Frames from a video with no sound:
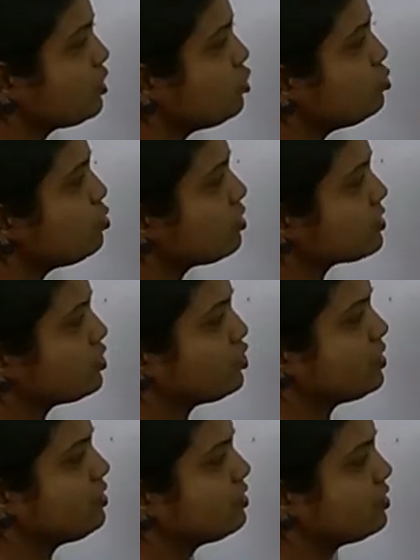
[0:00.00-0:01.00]
2
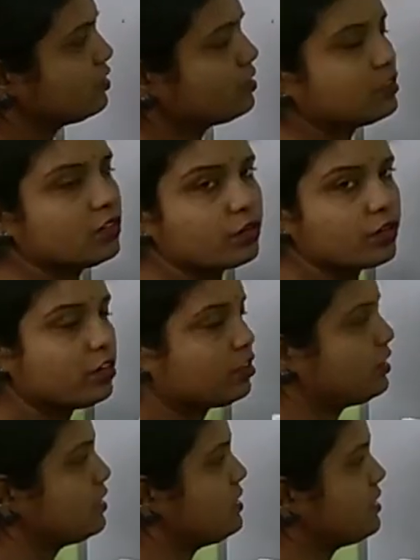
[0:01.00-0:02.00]
oxygen. Okay,
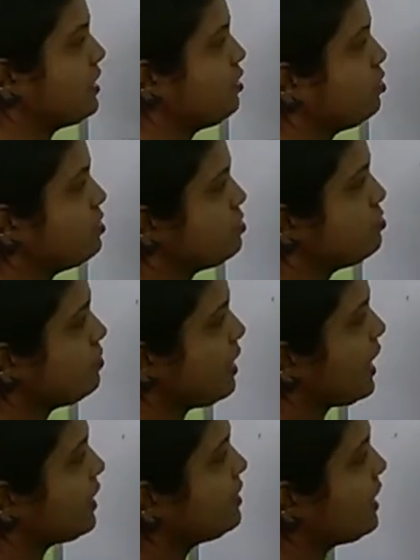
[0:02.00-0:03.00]
on this side also,
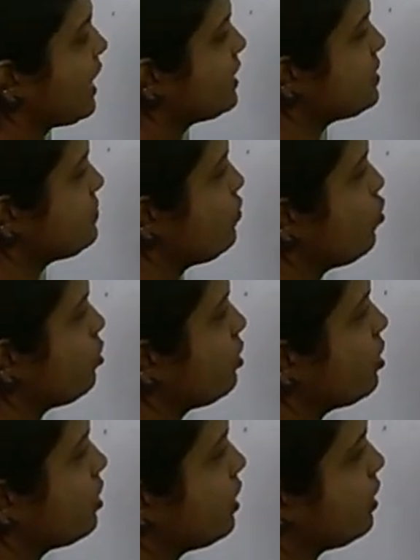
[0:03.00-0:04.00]
and as 4
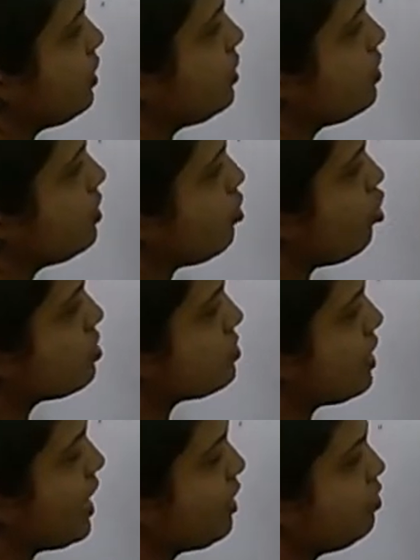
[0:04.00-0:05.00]
here
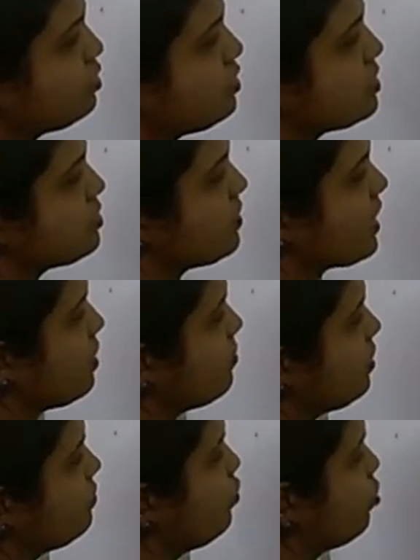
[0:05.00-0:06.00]
hydrogen is
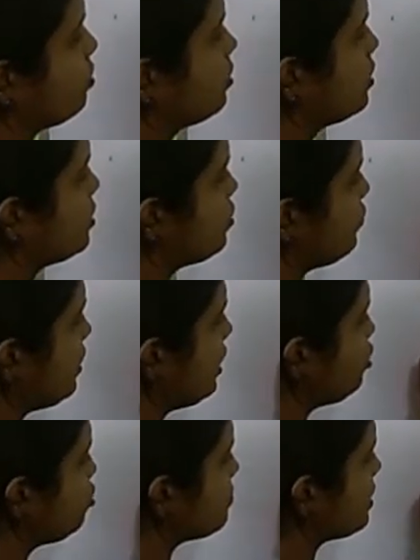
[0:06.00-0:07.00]
becoming 4, so we
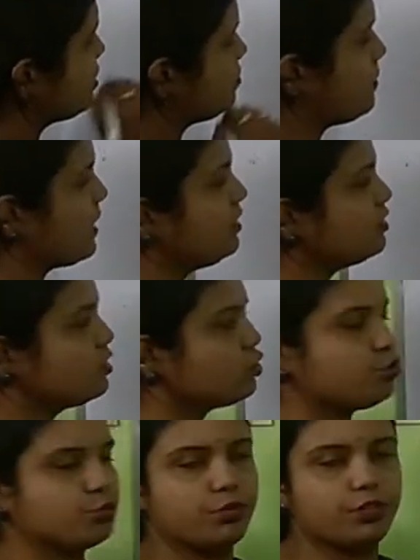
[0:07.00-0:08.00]
need to multiply
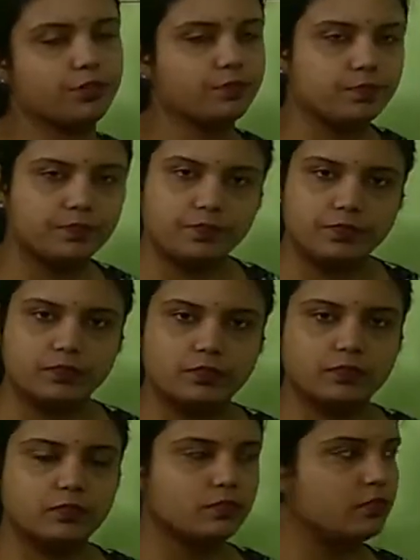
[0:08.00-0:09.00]
2 here.
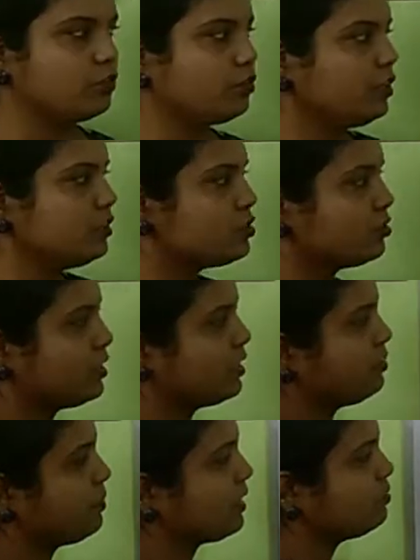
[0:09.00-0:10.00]
Okay, so that
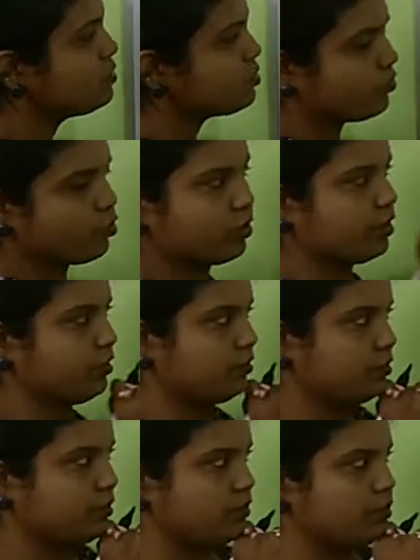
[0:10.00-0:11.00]
it becomes 4 here.
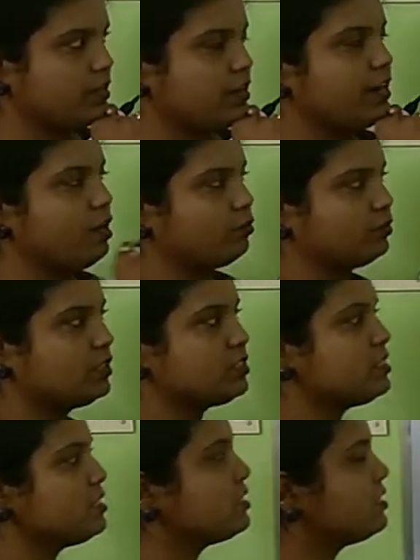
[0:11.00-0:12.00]
Now this is